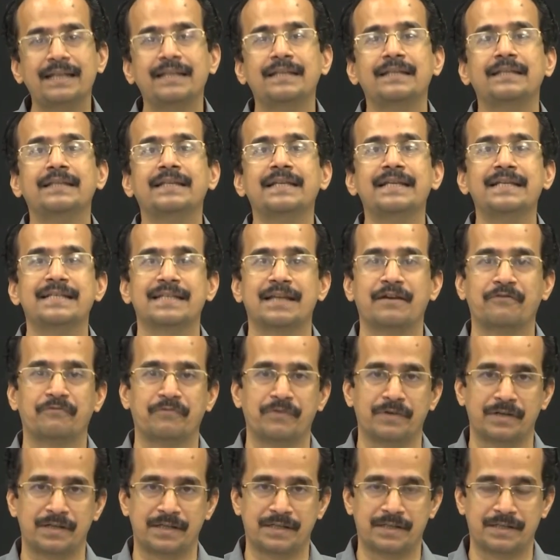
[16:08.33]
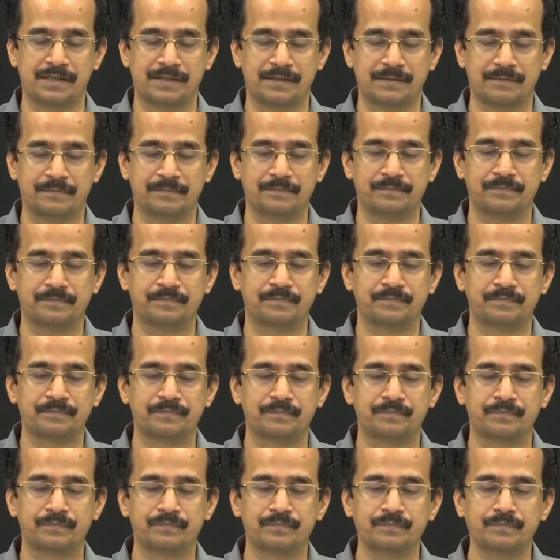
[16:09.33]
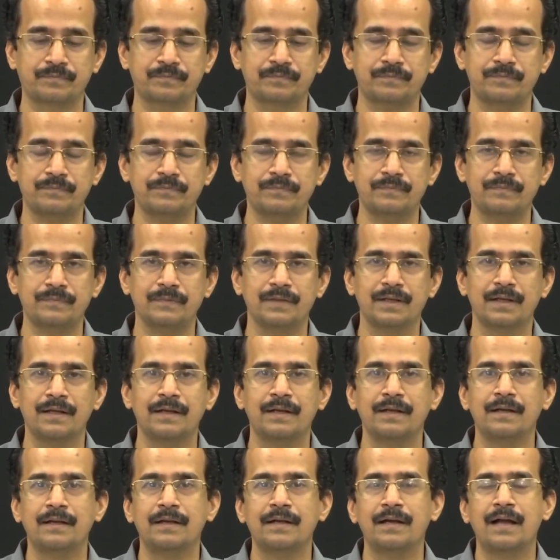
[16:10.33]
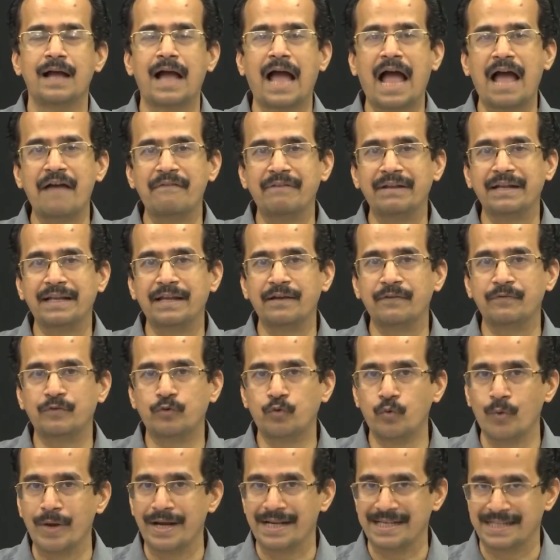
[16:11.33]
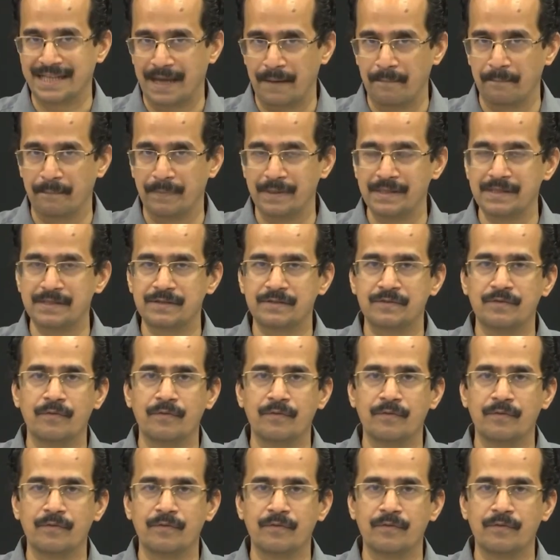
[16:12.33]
Then I will give example of little more sophisticated representation of knowledge management.